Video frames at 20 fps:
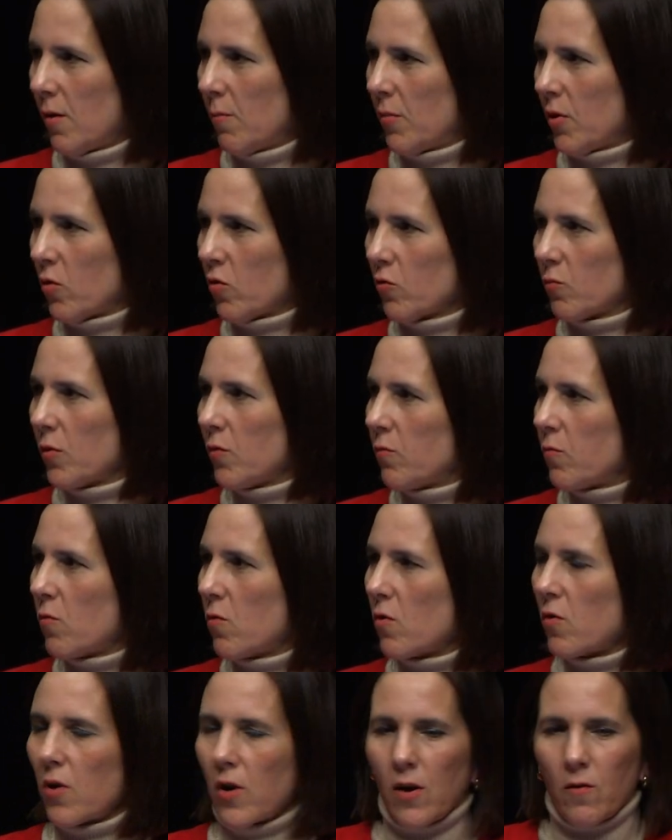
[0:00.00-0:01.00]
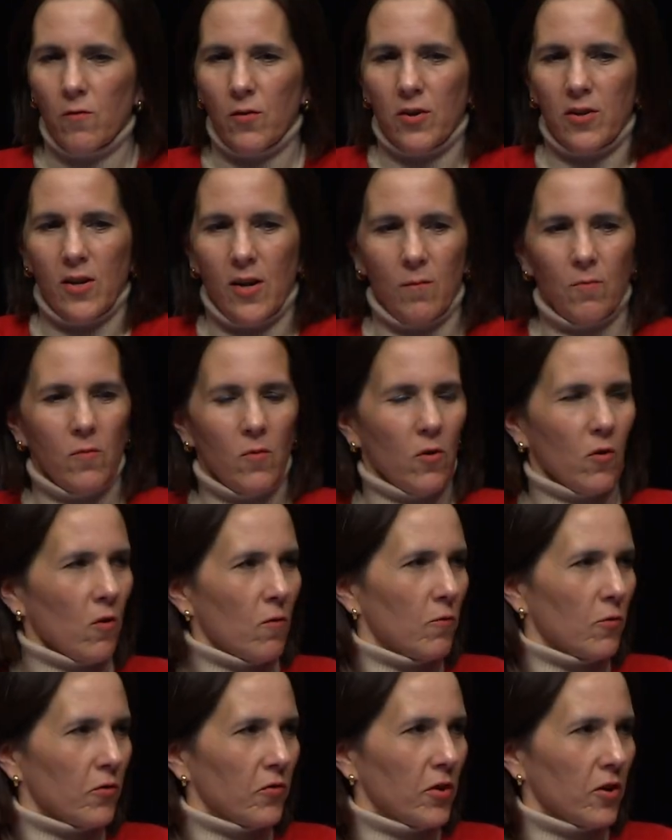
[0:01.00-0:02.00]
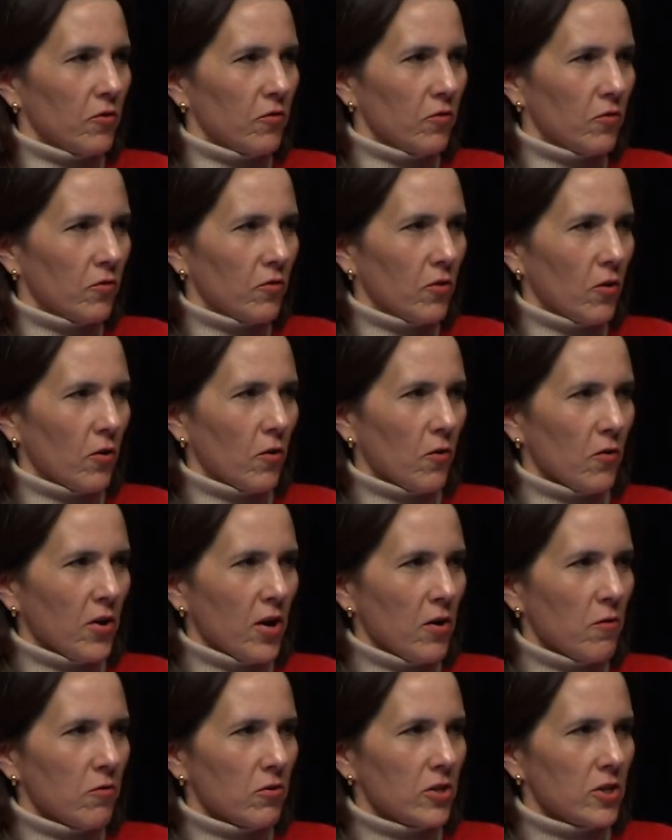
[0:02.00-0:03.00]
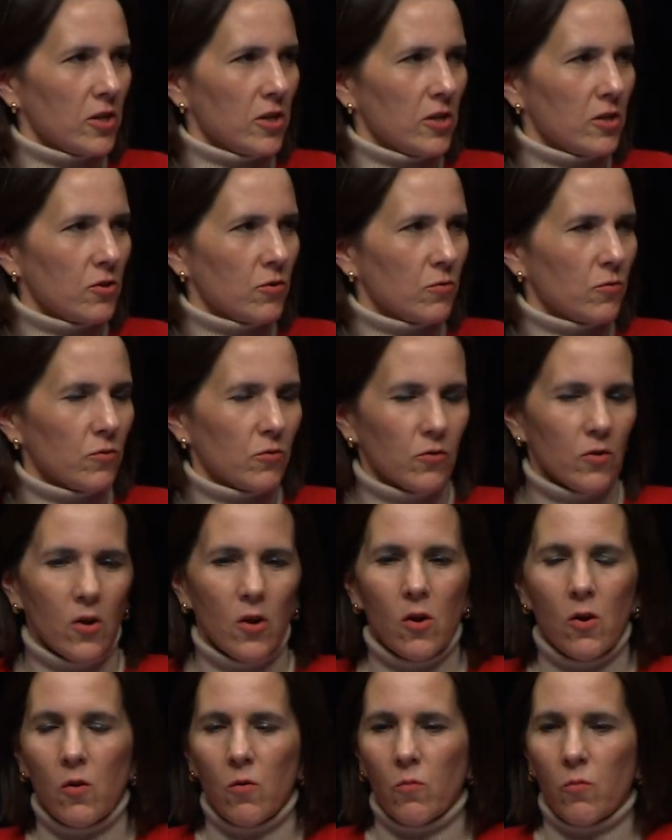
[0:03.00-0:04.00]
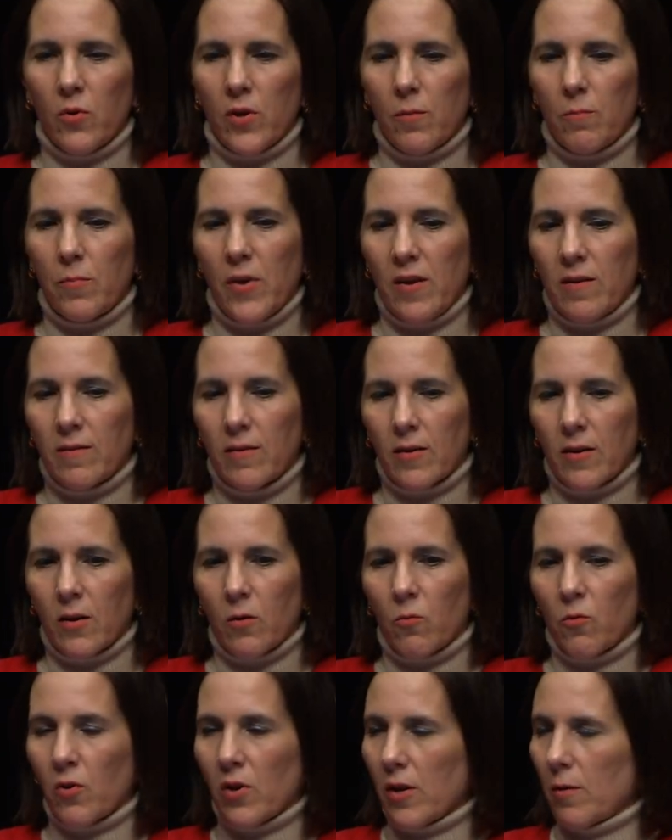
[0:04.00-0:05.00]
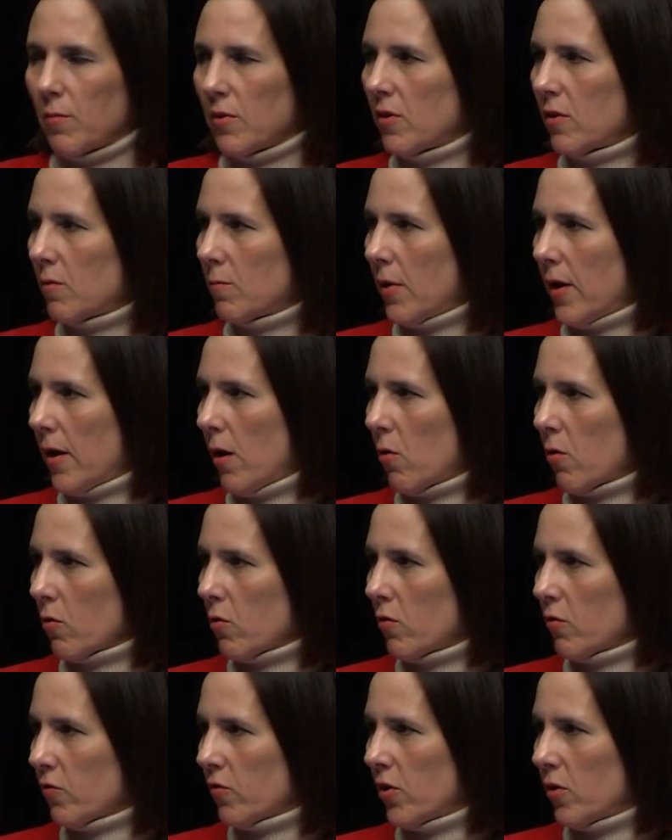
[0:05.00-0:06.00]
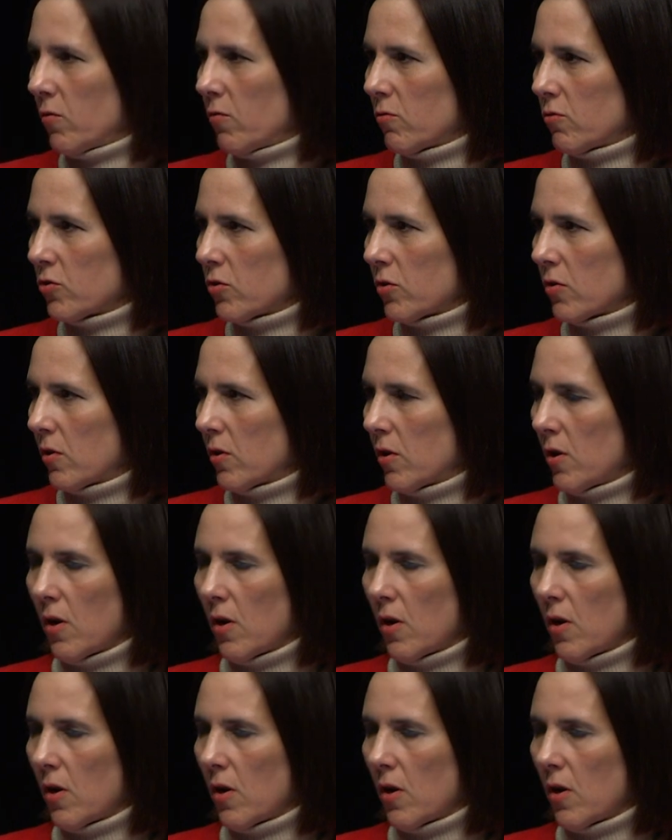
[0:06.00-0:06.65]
Because before, every time a conversation started on energy issues, we basically were limited by our constitution.